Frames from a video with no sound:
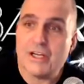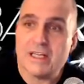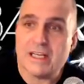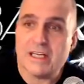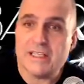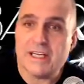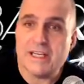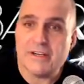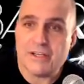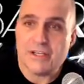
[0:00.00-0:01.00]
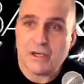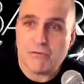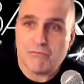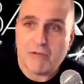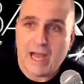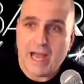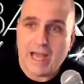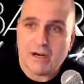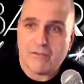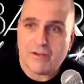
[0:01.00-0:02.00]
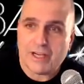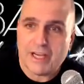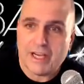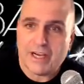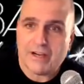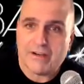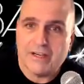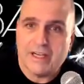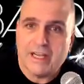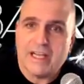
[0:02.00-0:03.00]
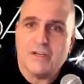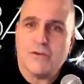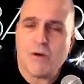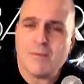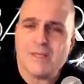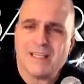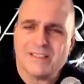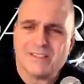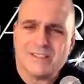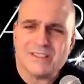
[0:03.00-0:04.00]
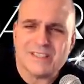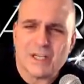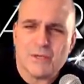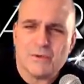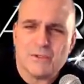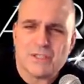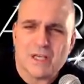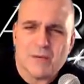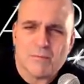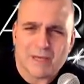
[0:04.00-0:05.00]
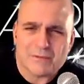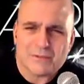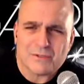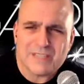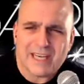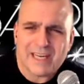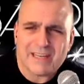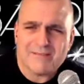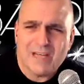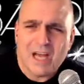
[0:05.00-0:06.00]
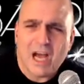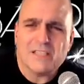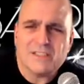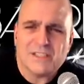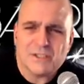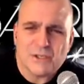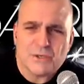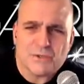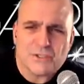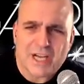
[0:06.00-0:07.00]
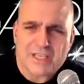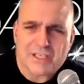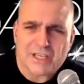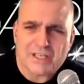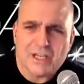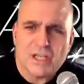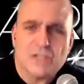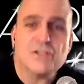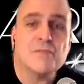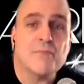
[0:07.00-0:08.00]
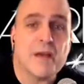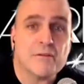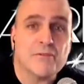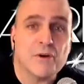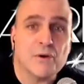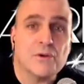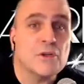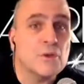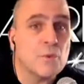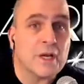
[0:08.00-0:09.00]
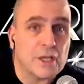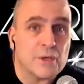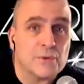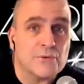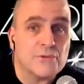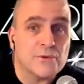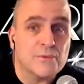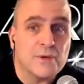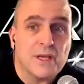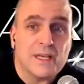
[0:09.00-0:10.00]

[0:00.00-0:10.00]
You're going to click on the gear. You're going to go right over here. Normally, this is going to say use browser setting until you change it to the microphone you want to use.